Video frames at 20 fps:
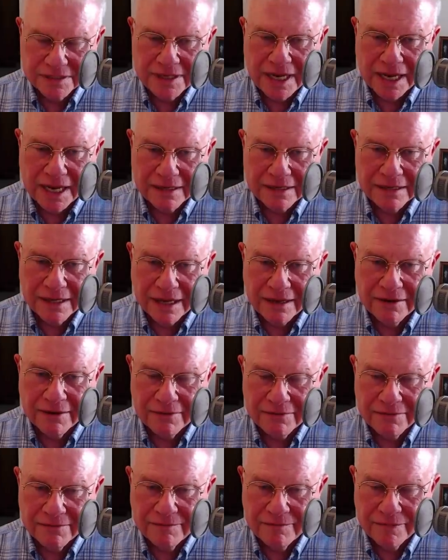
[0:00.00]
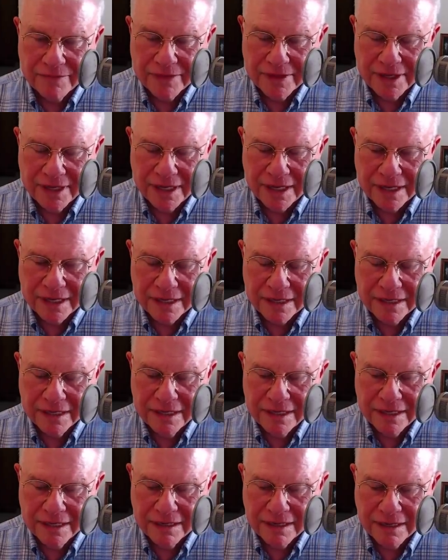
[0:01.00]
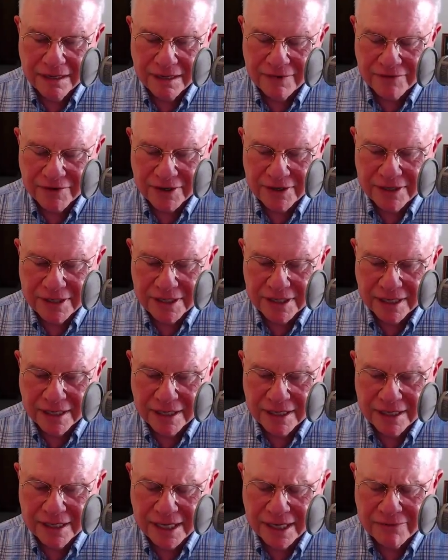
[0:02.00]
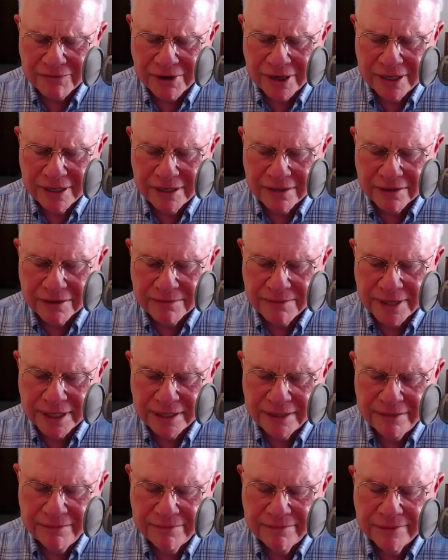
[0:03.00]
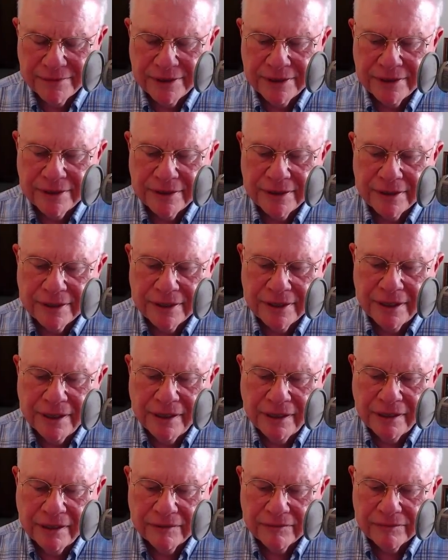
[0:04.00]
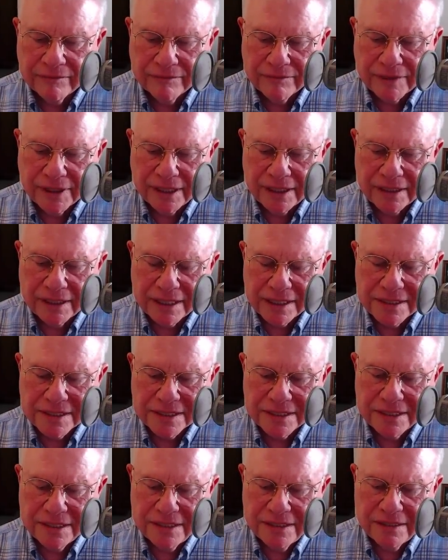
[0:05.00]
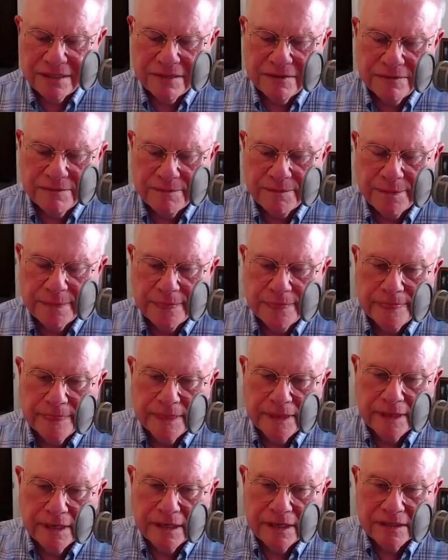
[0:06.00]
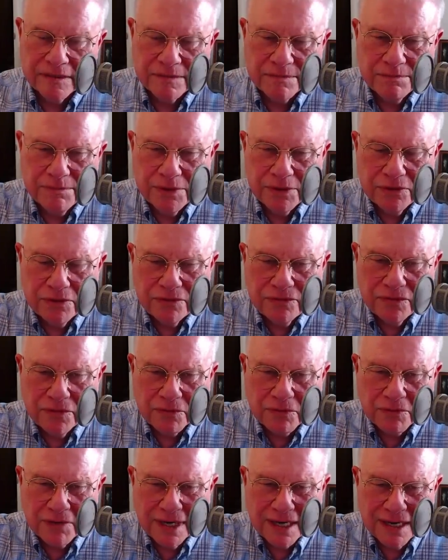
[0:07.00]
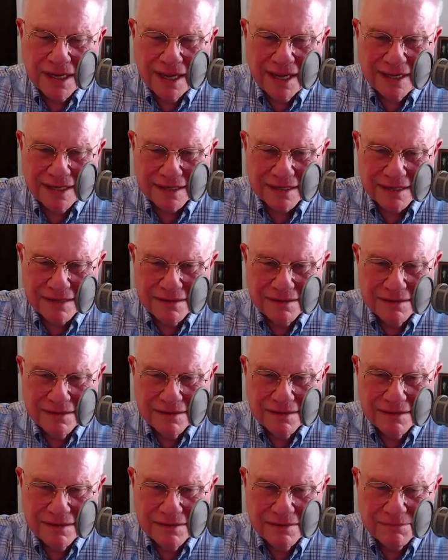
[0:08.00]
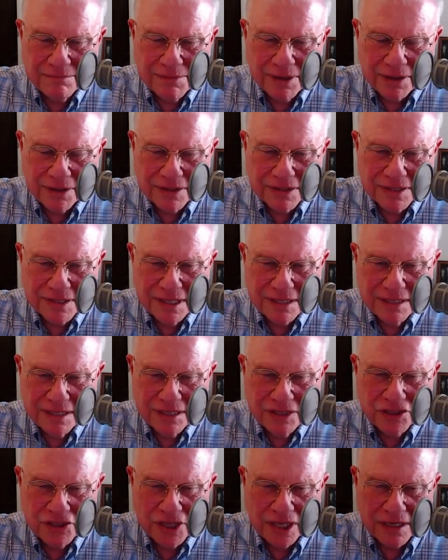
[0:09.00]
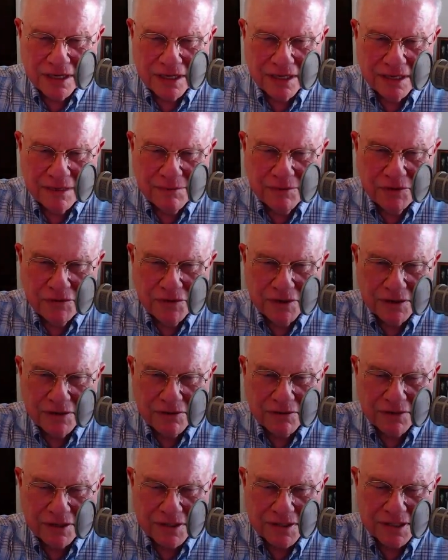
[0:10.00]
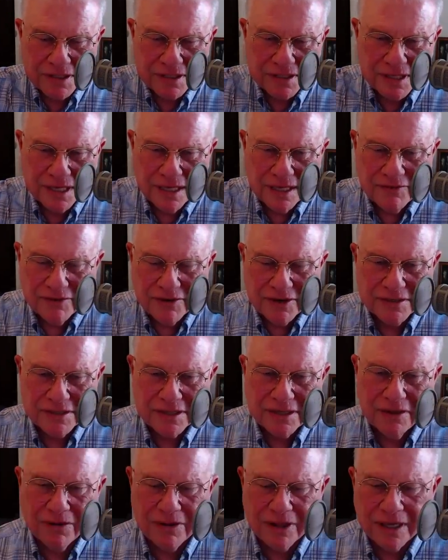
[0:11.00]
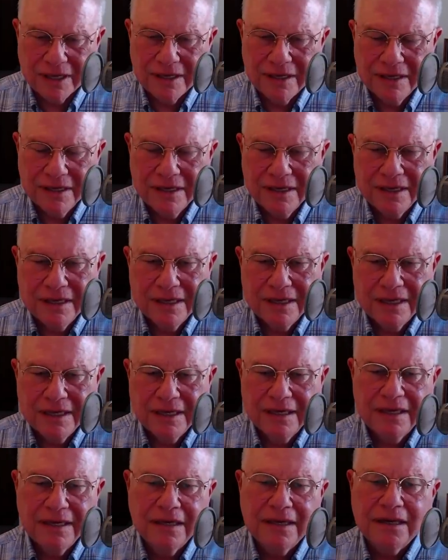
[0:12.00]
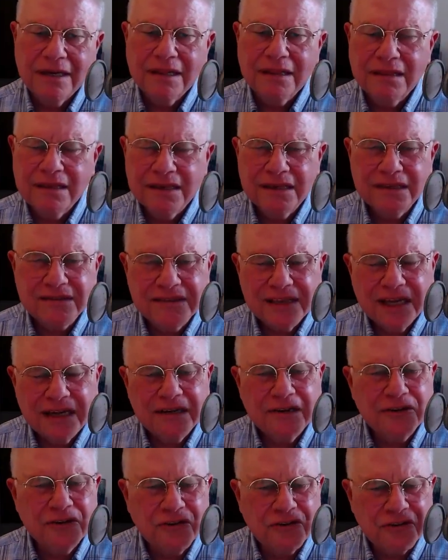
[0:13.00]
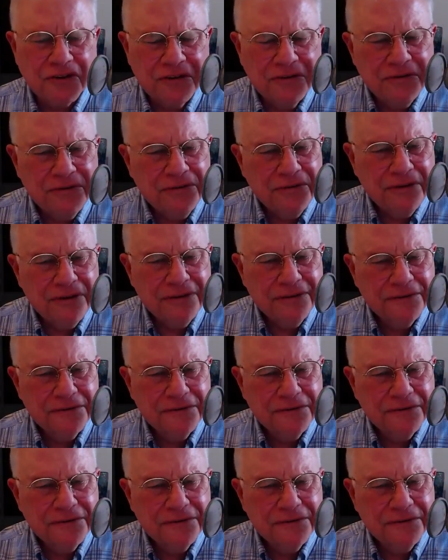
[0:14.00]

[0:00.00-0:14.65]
night now, and I'm very tired and getting ready to go to bed. And I see this beautiful red light pulsating gently, moving across the sky very slowly. And I think, is that a drone?